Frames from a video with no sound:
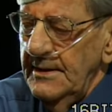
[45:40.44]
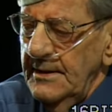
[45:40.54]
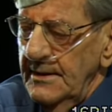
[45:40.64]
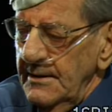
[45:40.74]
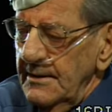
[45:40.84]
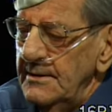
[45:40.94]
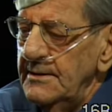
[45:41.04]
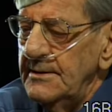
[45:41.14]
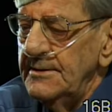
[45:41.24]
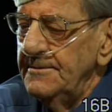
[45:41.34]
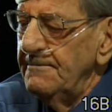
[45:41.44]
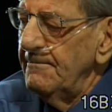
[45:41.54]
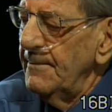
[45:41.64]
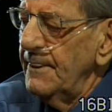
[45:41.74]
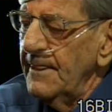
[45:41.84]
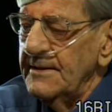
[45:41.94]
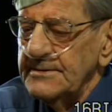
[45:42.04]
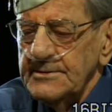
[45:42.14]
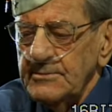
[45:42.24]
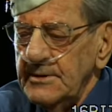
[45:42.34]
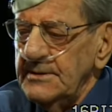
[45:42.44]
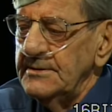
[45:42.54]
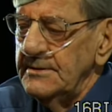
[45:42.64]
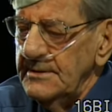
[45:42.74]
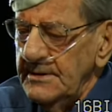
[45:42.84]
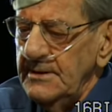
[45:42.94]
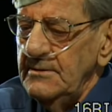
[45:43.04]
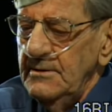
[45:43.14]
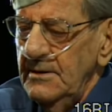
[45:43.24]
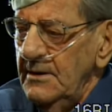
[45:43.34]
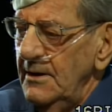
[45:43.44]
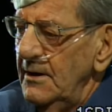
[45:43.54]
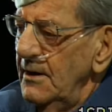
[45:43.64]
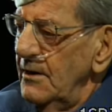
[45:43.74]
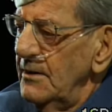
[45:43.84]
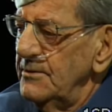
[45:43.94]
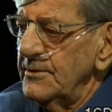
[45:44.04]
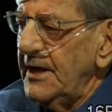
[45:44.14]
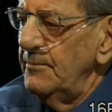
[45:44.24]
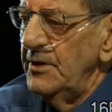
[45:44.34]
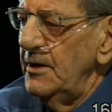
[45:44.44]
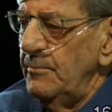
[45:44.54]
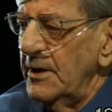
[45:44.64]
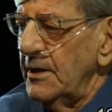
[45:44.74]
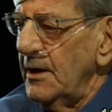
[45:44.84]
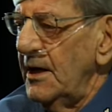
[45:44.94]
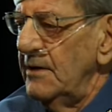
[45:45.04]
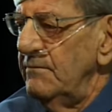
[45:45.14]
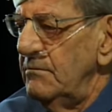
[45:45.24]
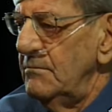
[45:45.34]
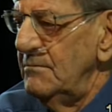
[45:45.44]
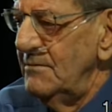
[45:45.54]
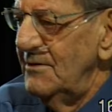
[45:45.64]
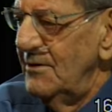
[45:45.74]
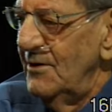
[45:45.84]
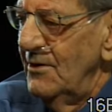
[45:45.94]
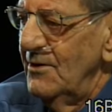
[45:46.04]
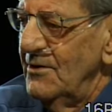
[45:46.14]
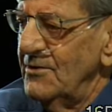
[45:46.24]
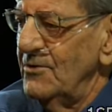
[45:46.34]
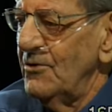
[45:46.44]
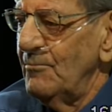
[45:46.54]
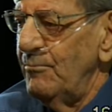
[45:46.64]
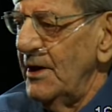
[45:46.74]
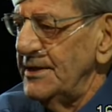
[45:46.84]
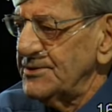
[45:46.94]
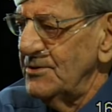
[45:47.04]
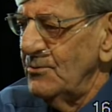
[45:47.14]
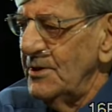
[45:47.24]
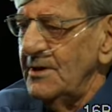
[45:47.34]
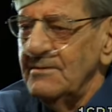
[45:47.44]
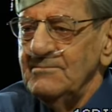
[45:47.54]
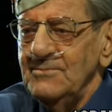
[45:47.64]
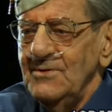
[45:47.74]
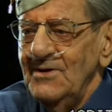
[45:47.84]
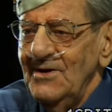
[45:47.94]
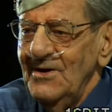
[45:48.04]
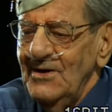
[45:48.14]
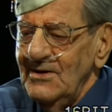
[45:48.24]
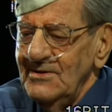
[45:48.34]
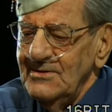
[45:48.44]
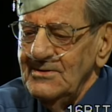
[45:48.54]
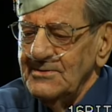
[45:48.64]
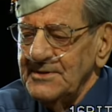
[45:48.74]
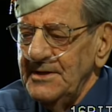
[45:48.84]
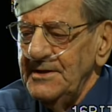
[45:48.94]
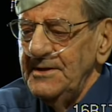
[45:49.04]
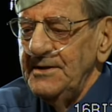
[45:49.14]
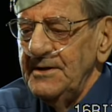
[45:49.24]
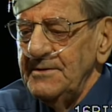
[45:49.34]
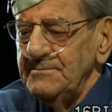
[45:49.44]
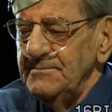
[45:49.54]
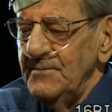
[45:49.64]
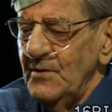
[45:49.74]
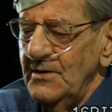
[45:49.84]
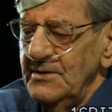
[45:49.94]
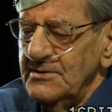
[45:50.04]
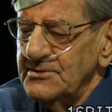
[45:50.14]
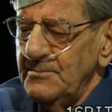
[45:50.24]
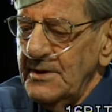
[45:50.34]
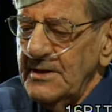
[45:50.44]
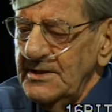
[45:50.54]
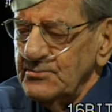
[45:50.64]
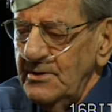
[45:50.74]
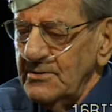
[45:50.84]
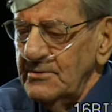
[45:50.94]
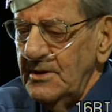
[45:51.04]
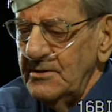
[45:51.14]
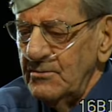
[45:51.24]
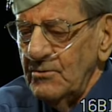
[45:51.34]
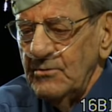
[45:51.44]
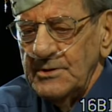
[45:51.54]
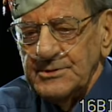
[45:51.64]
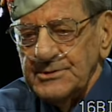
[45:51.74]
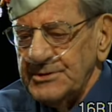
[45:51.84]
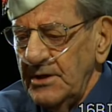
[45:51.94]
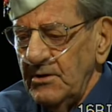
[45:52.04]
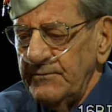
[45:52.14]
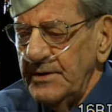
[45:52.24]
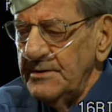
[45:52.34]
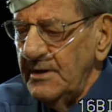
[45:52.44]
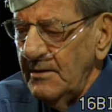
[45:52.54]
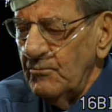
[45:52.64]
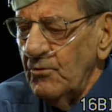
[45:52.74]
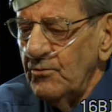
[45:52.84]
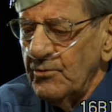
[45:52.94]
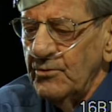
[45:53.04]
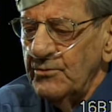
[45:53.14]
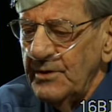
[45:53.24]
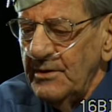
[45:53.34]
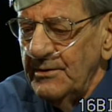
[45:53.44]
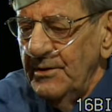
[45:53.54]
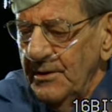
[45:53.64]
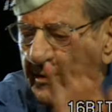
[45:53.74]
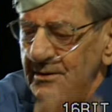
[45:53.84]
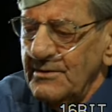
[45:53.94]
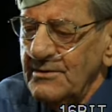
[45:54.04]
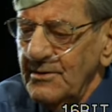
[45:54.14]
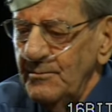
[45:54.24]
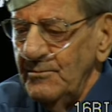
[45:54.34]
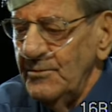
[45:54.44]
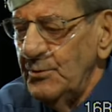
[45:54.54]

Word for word: uh, I said, "What the hell? There can't be anybody alive." And they're blasting away. And, uh, got in there, and some of my guys wanted to go down the road. I said, "Stay off that damn road. We're going down in the, in the bushes."